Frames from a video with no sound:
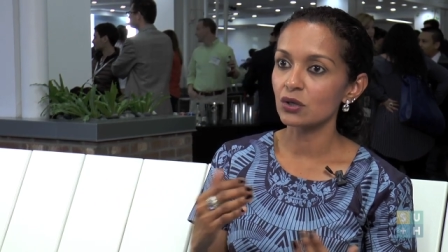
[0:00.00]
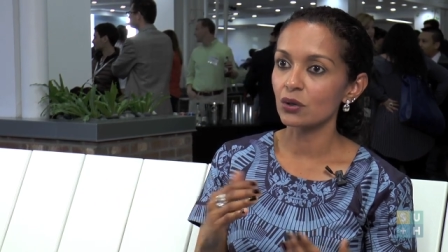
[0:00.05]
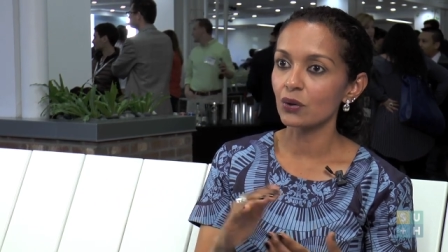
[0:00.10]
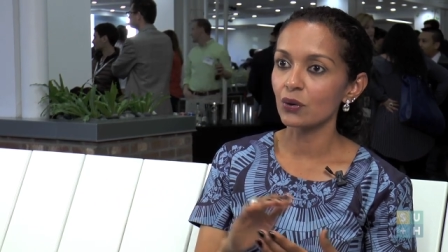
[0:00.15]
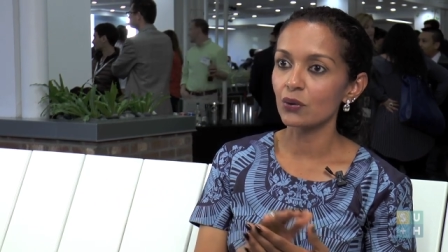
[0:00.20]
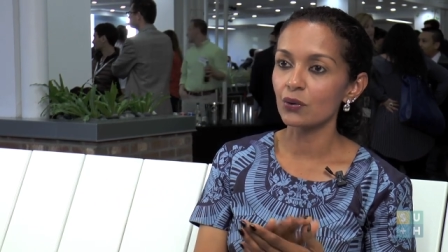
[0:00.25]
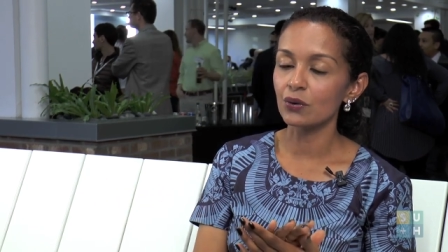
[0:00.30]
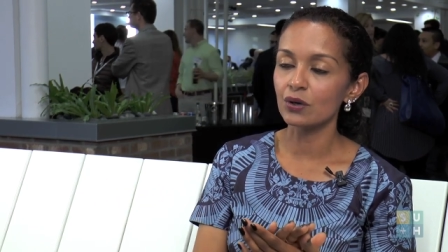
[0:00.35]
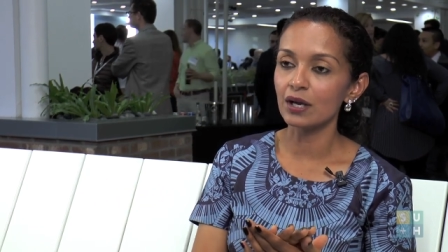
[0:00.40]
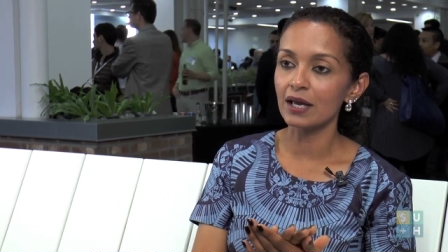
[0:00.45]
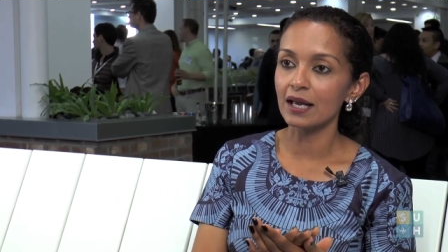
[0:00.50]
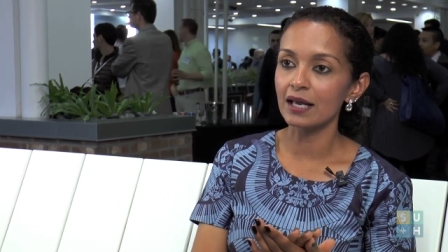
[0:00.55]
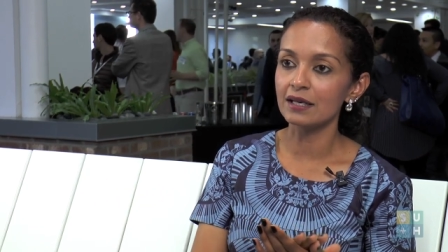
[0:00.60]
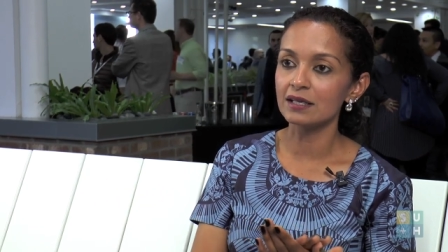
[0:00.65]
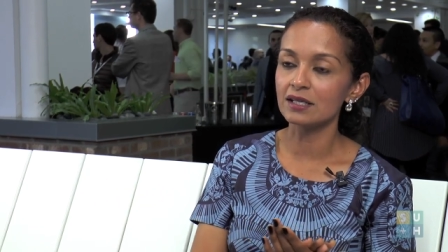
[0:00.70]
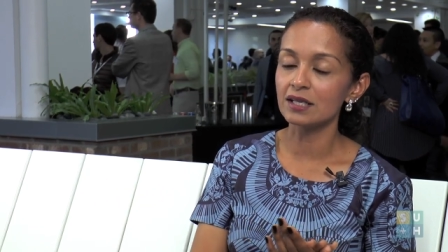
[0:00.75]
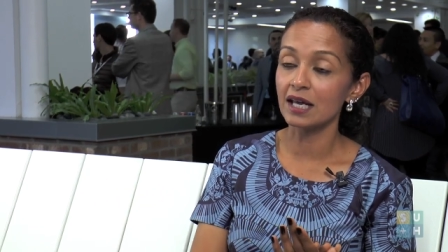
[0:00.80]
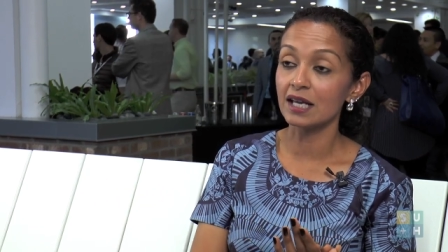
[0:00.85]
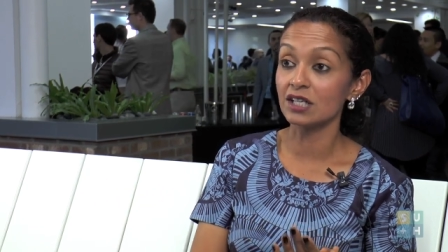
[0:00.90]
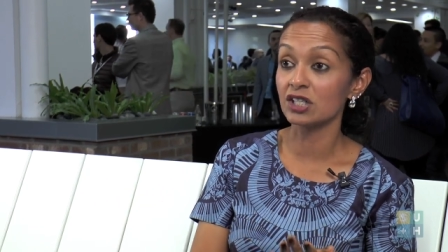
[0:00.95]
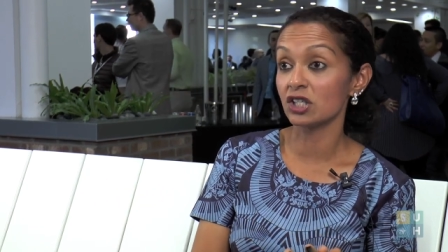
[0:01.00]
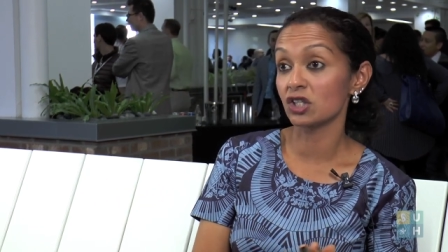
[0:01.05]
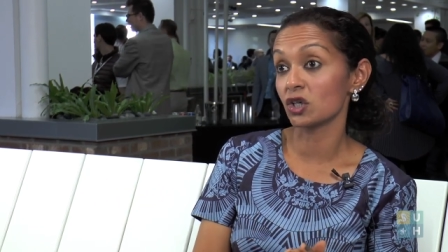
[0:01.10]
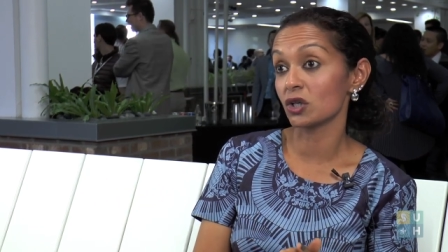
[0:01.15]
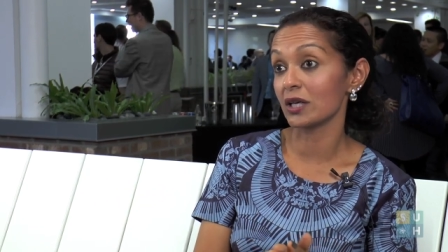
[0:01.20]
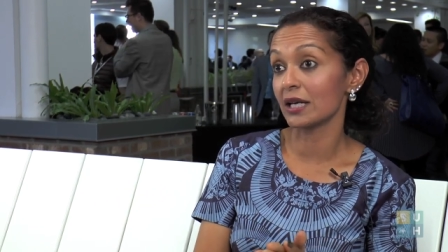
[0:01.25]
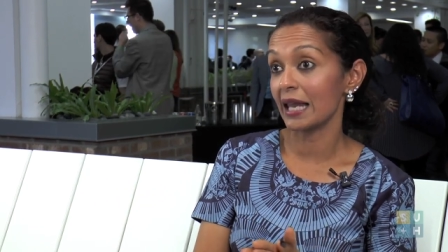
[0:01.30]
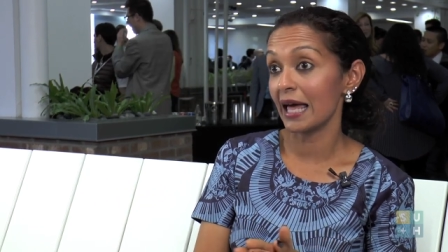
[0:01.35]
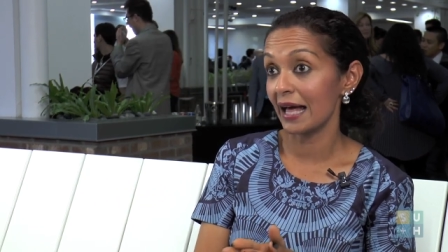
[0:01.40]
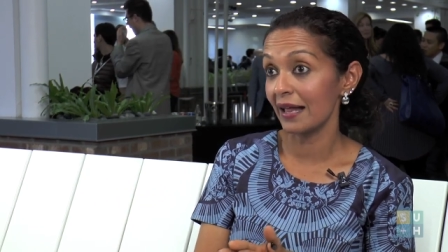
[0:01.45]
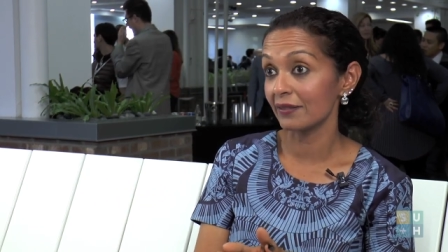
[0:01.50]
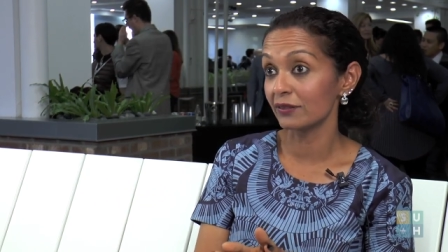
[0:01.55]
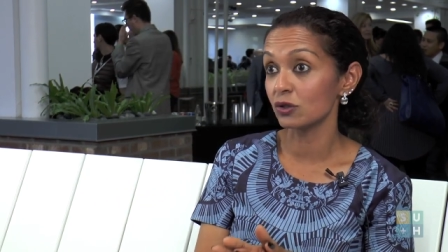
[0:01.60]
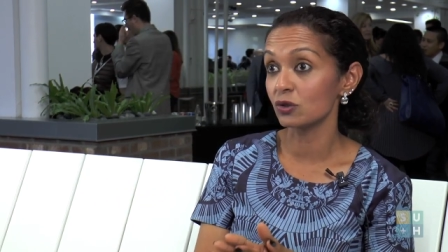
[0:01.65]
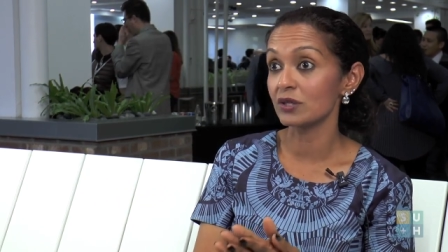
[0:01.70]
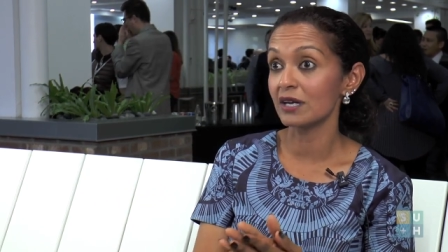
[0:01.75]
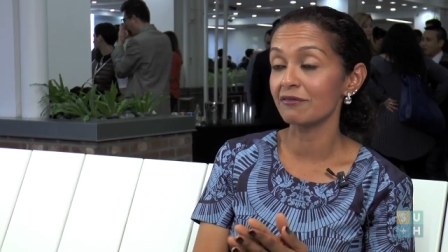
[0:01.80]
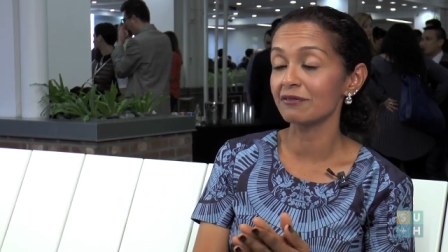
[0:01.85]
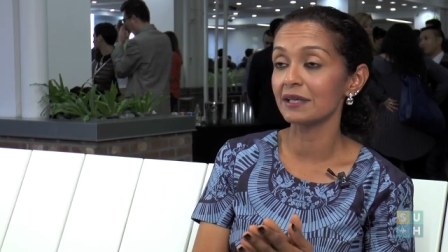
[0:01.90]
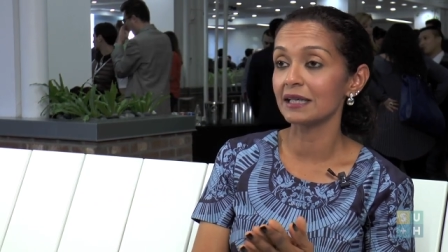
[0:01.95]
So in, in digital health,
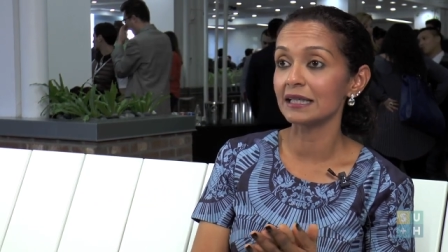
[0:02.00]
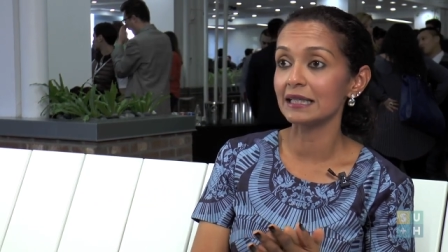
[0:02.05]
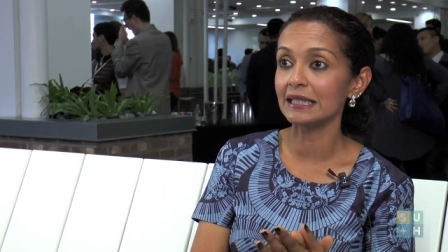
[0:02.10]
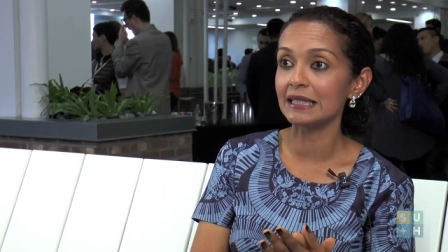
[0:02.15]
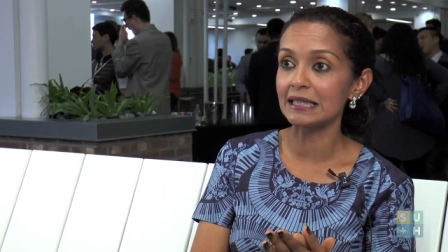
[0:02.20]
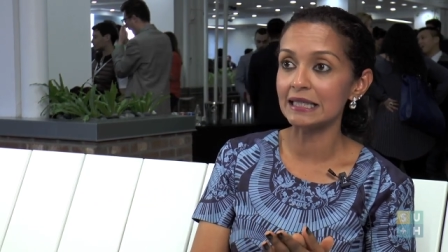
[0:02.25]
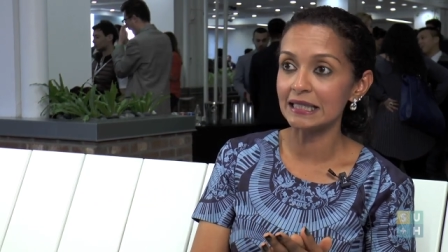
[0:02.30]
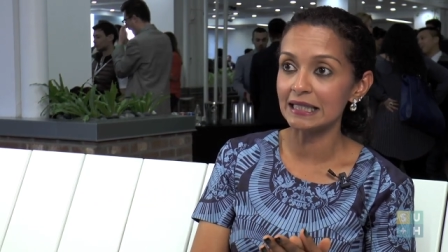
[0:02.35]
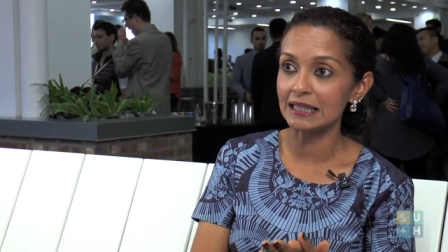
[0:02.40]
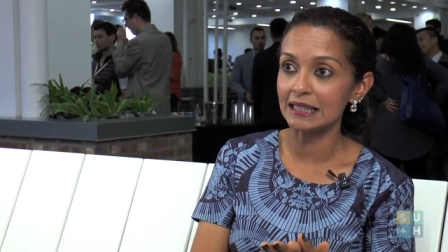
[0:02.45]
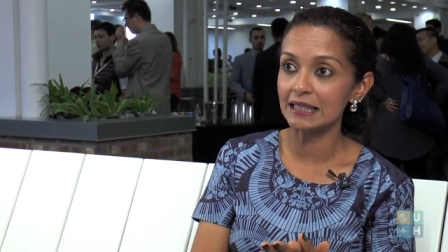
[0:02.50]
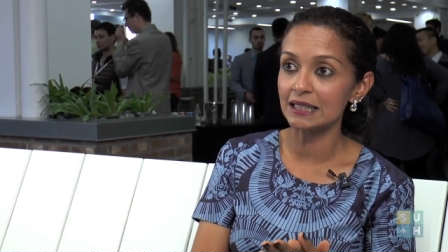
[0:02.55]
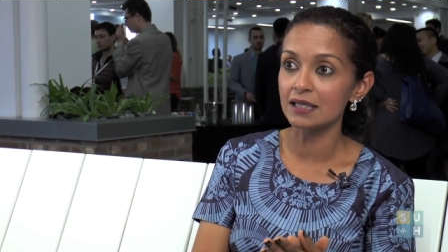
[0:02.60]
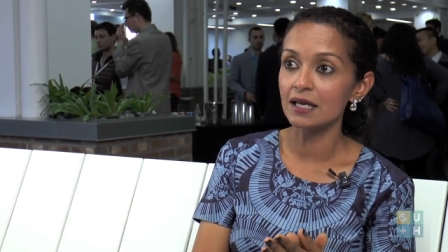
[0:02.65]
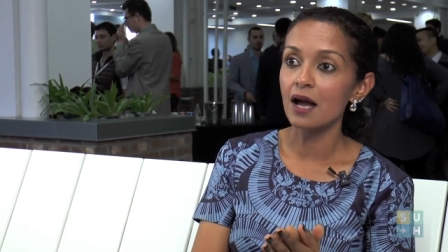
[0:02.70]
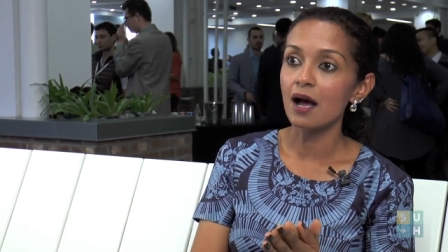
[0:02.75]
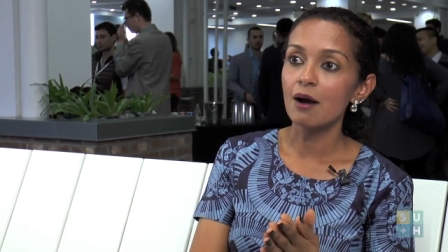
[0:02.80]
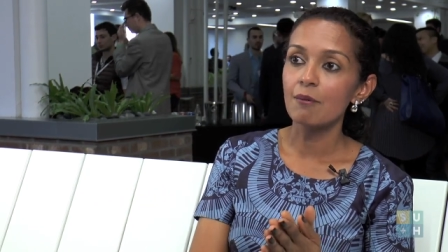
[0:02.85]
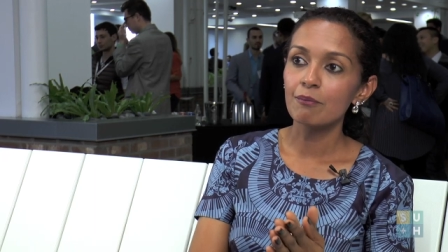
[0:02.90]
you definitely need